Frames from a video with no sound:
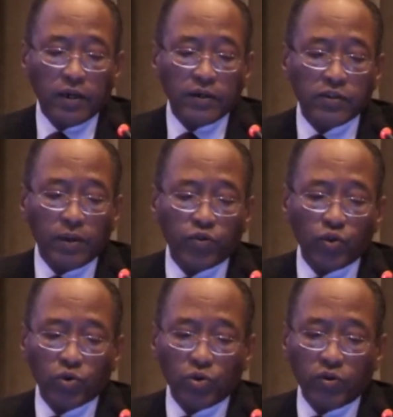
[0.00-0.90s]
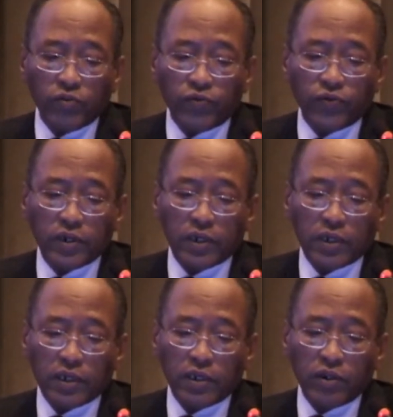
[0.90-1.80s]
some sort of
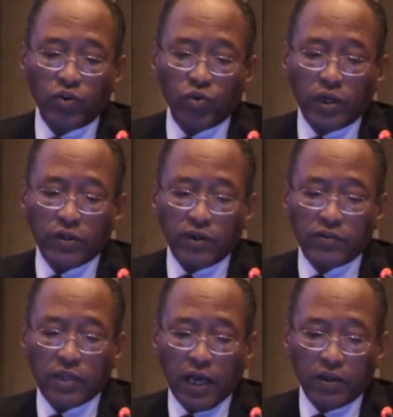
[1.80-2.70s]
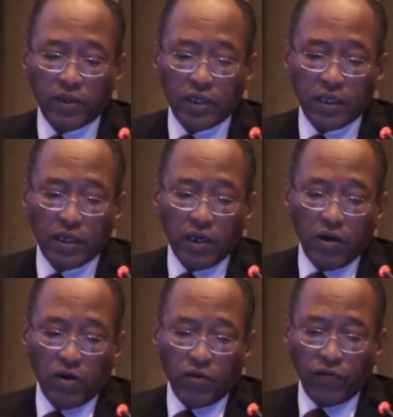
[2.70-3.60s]
new understanding
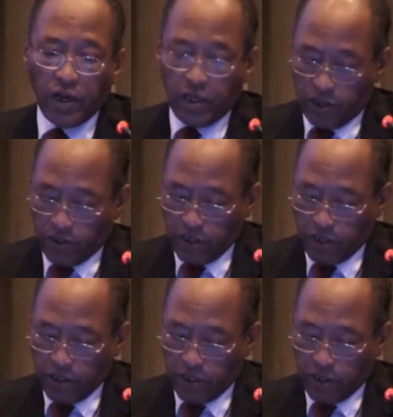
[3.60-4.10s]
of higher